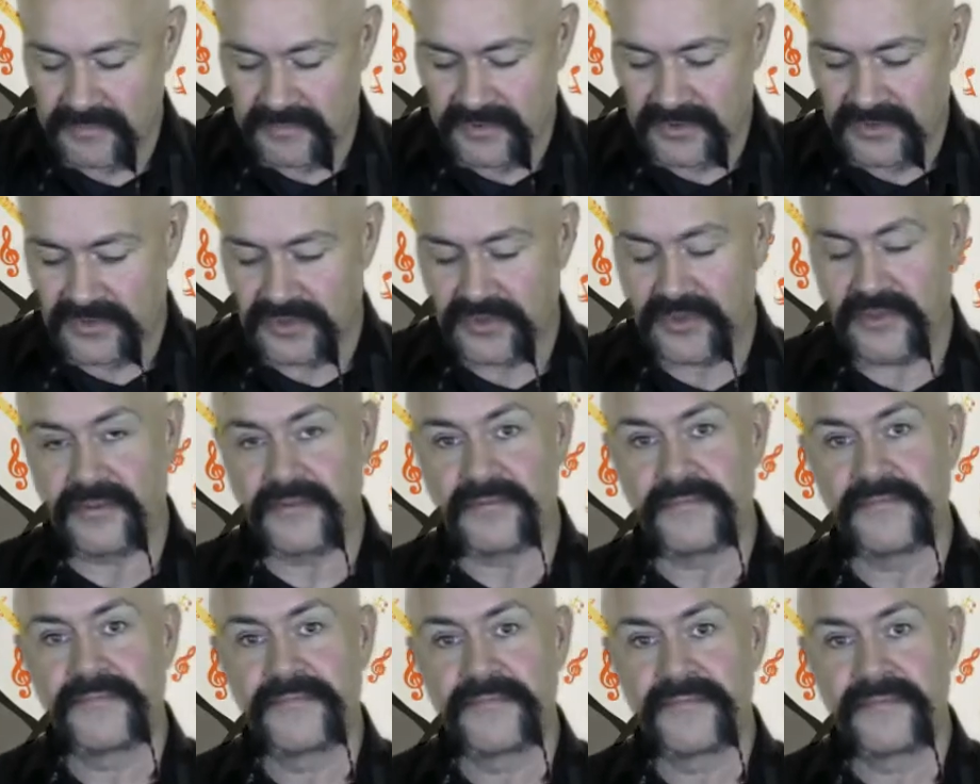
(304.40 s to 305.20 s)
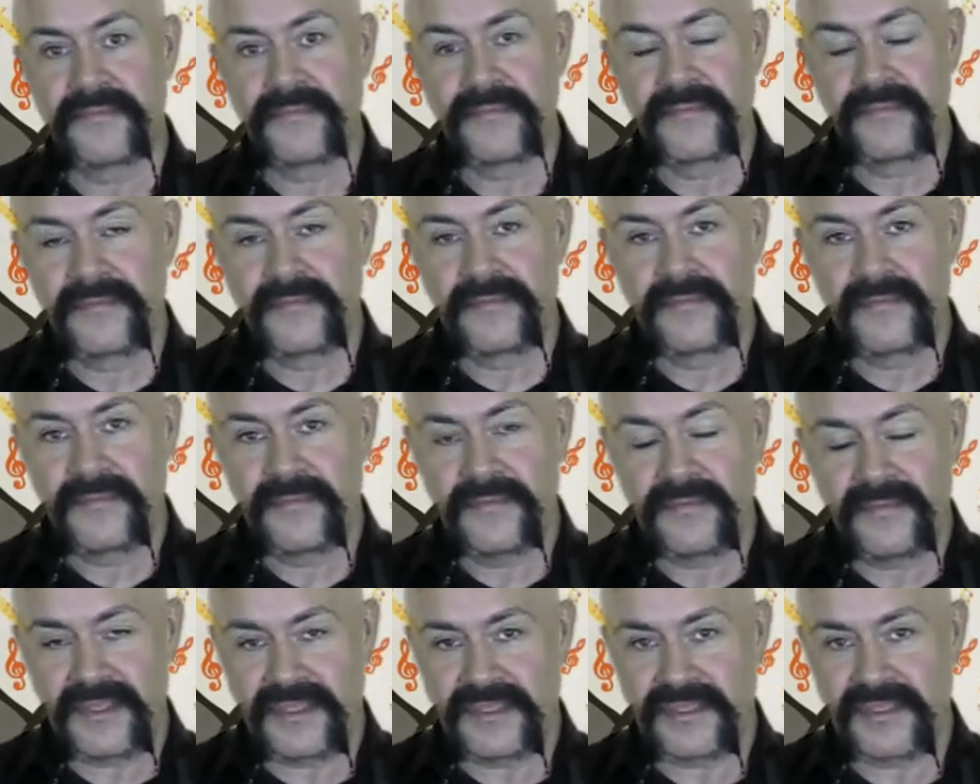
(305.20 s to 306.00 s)
2,
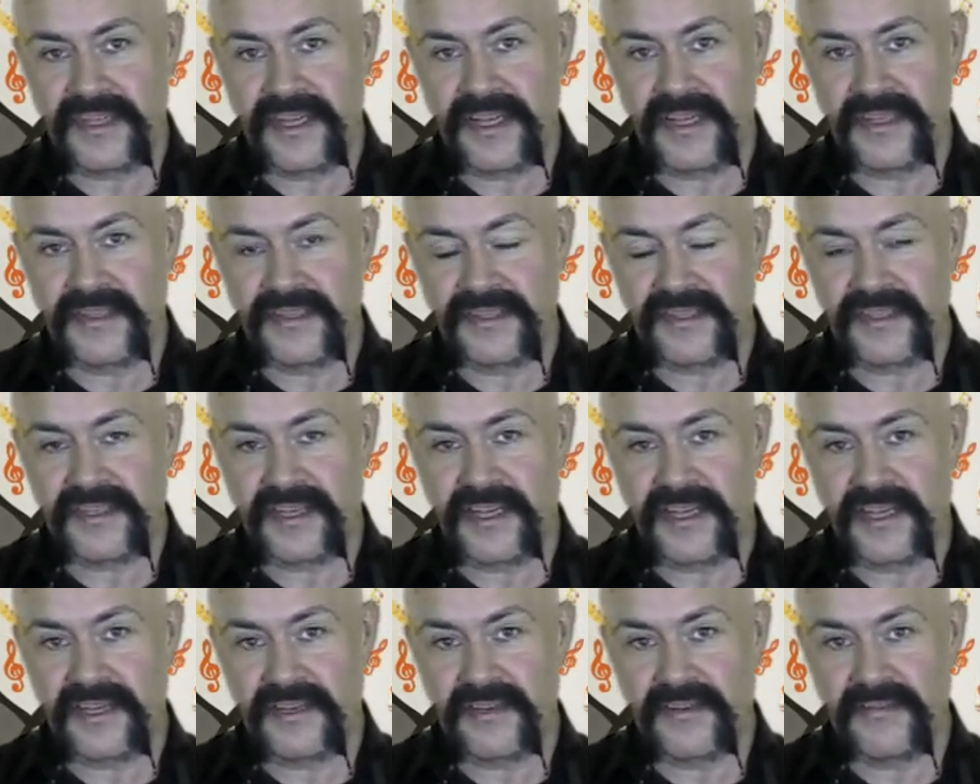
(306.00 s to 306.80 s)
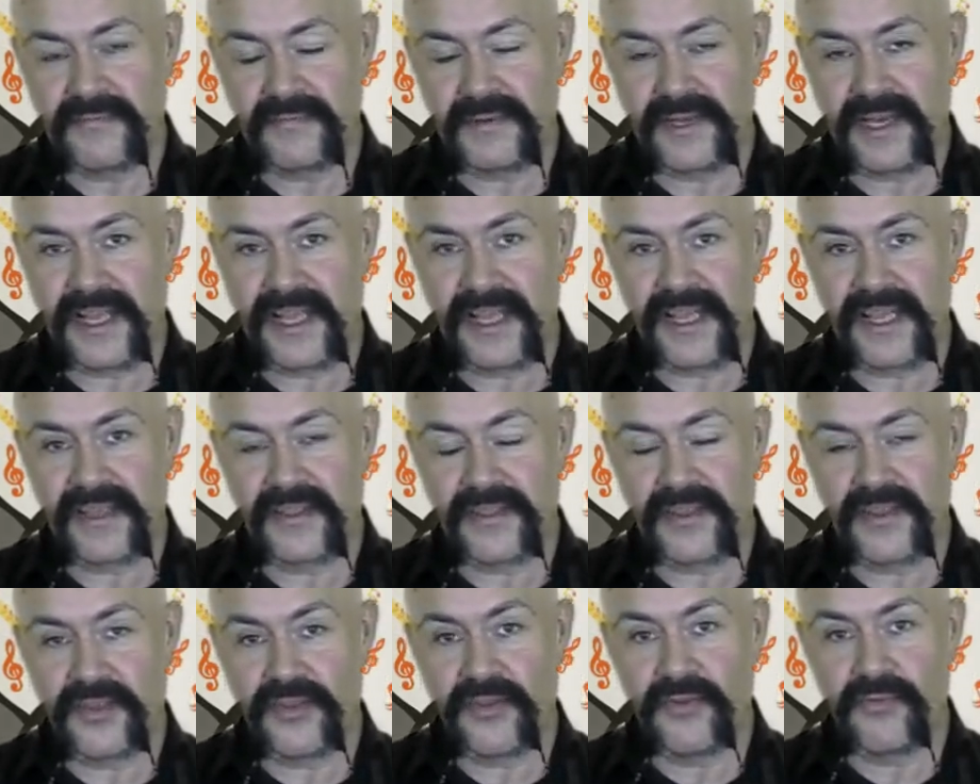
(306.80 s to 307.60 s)
decide the style of playing
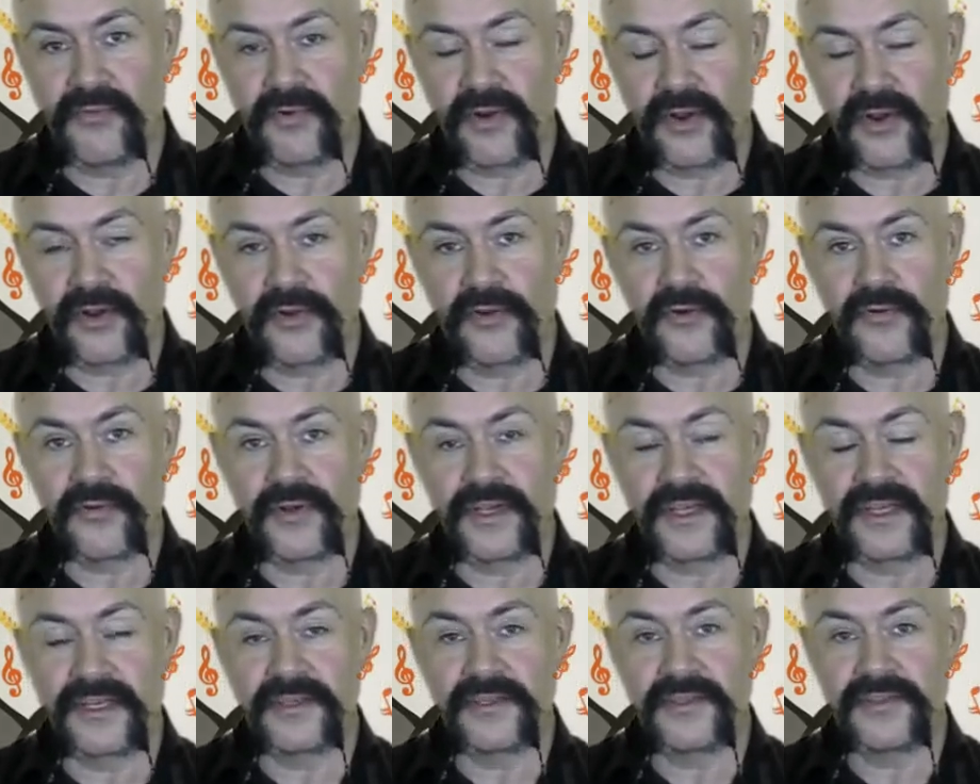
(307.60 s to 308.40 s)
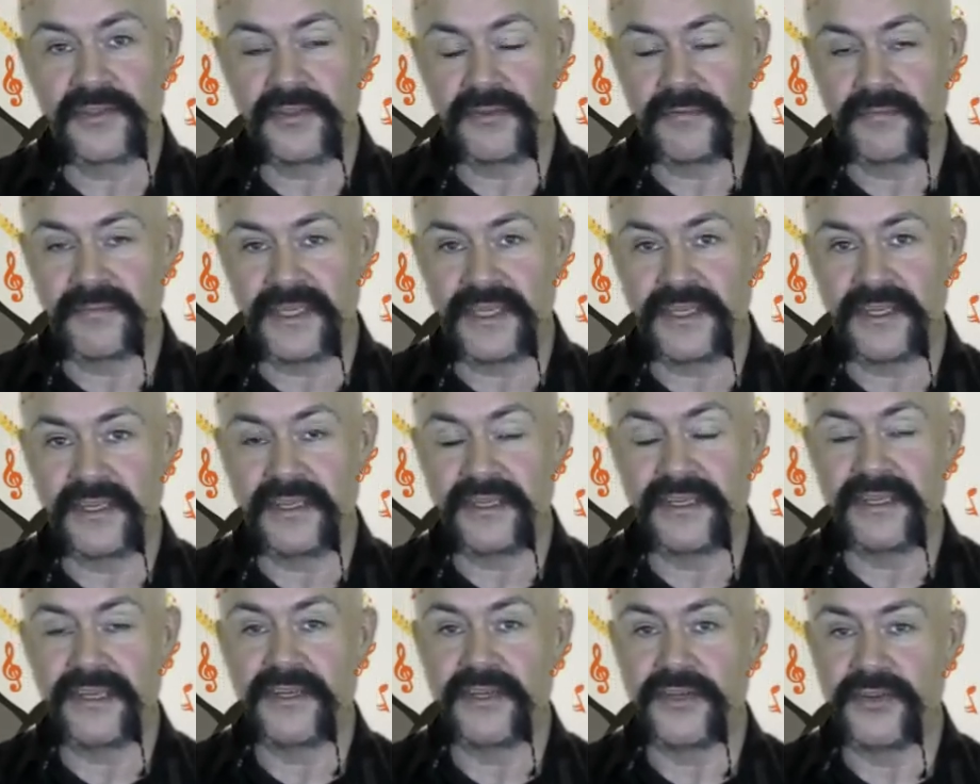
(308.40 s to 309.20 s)
that you are going to
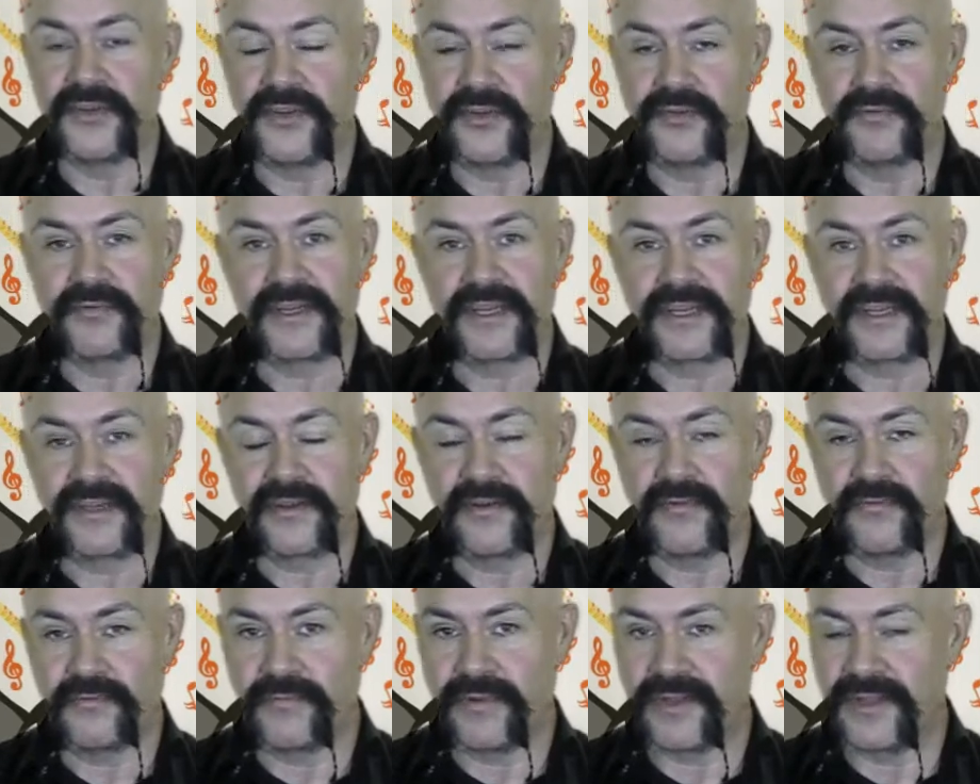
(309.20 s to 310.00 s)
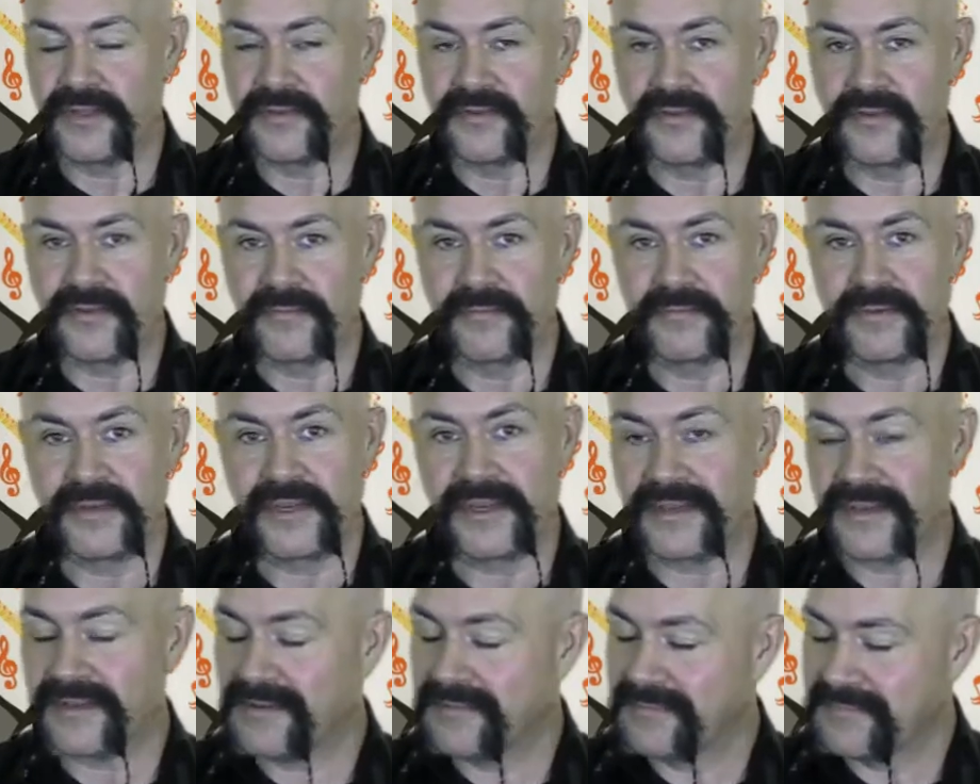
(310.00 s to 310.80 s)
be doing with your
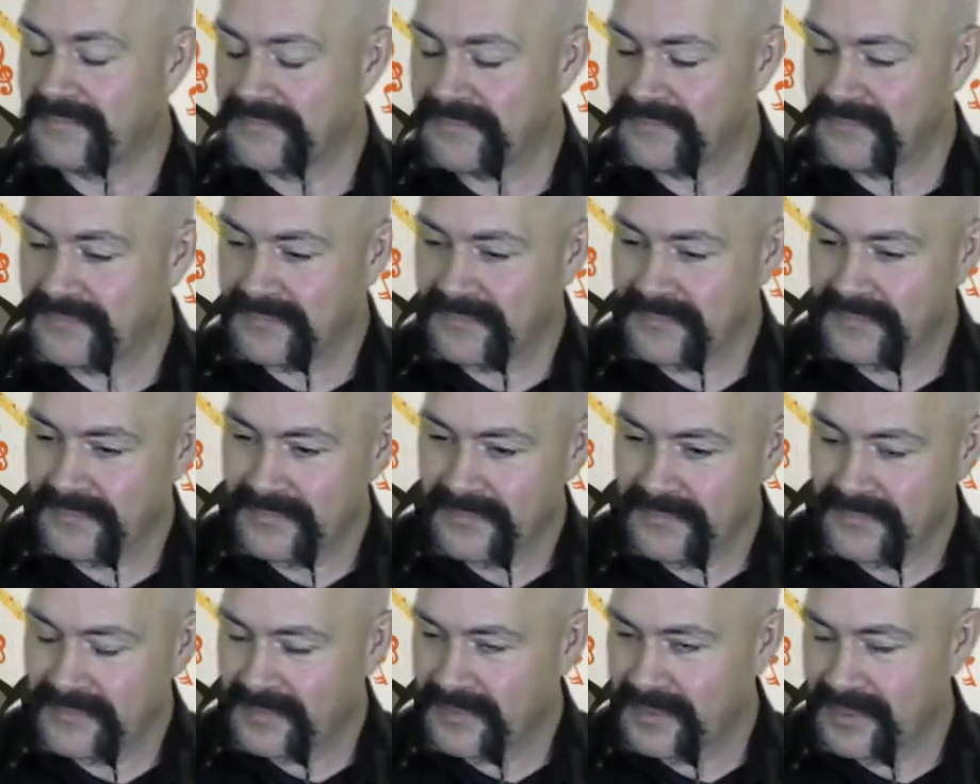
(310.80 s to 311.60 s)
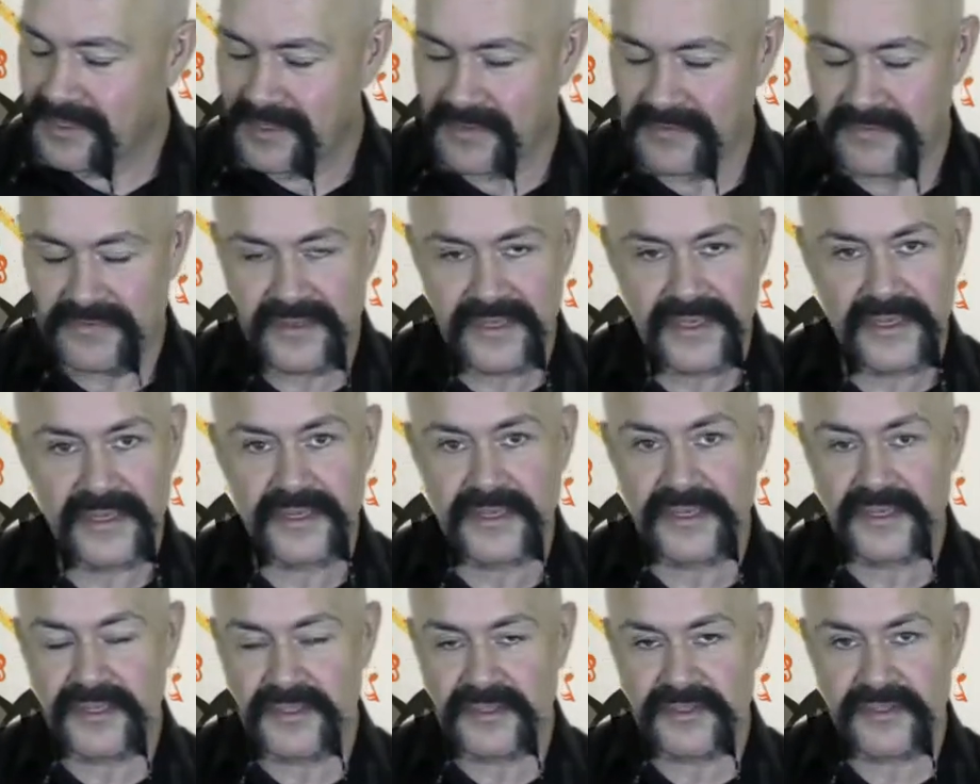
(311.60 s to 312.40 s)
pick. If
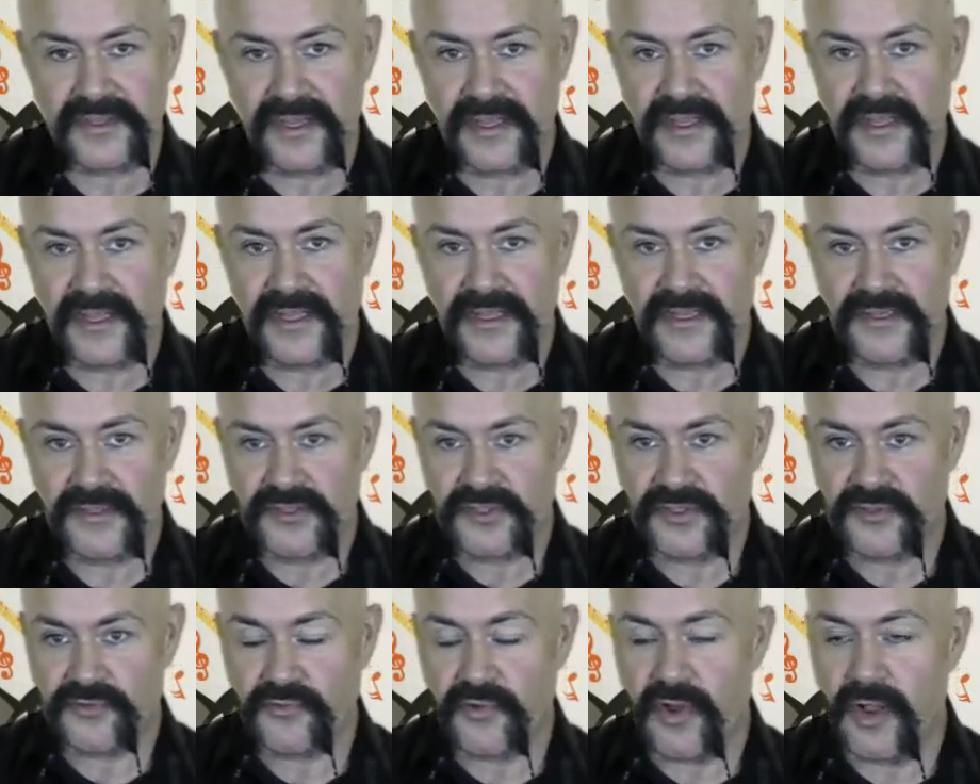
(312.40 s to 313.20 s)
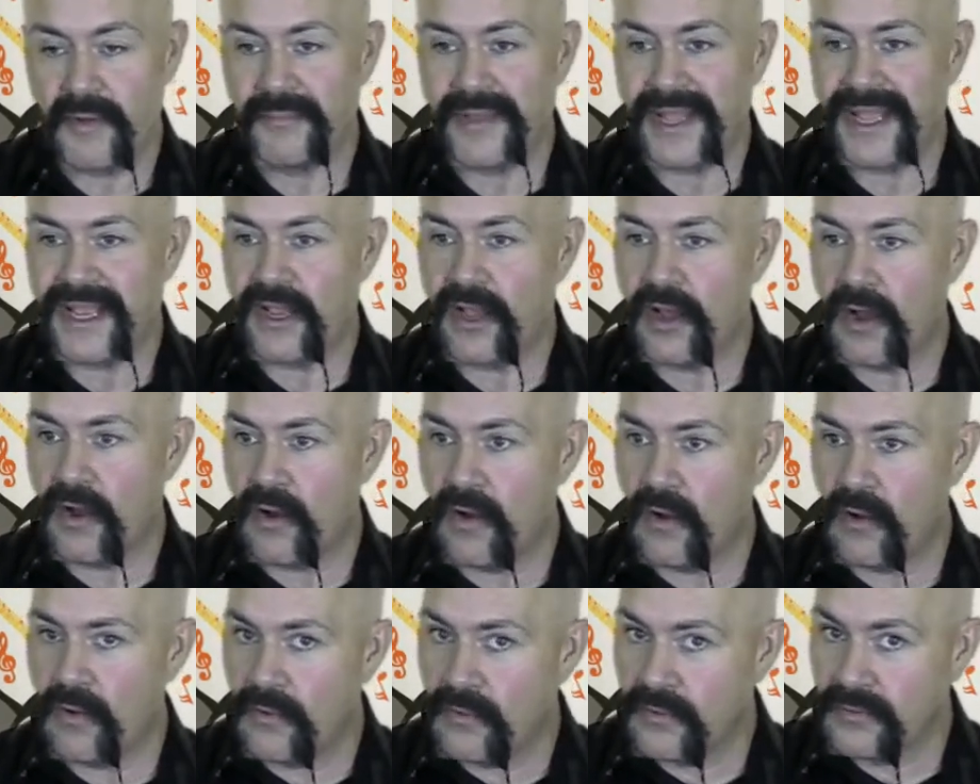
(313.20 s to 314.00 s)
it is strumming
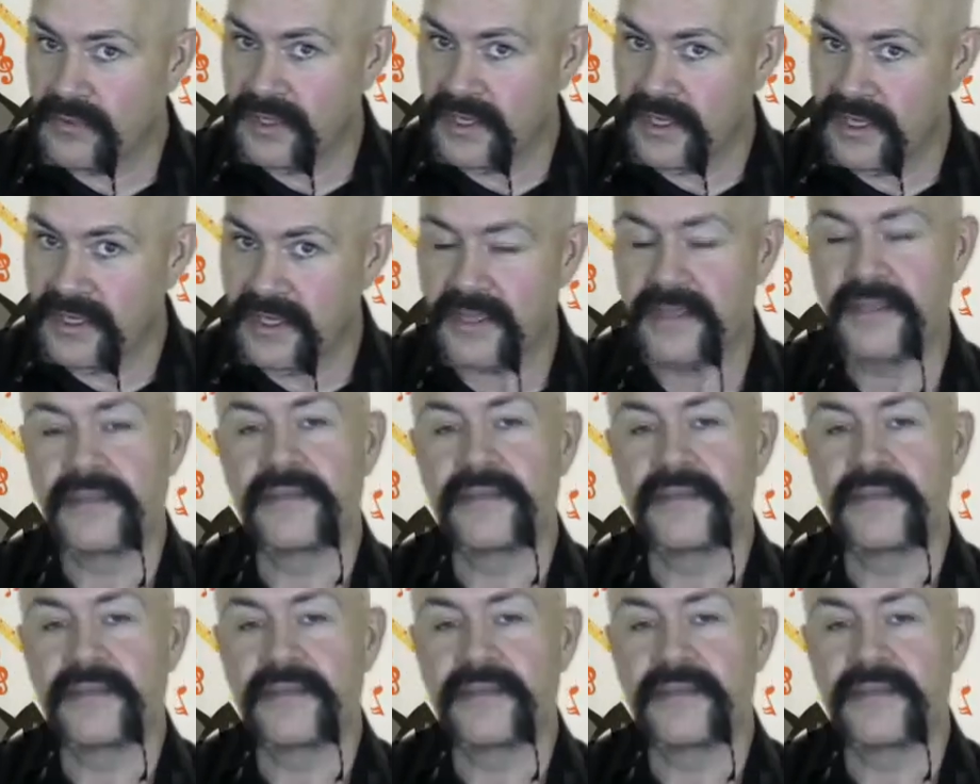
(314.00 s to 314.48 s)
only,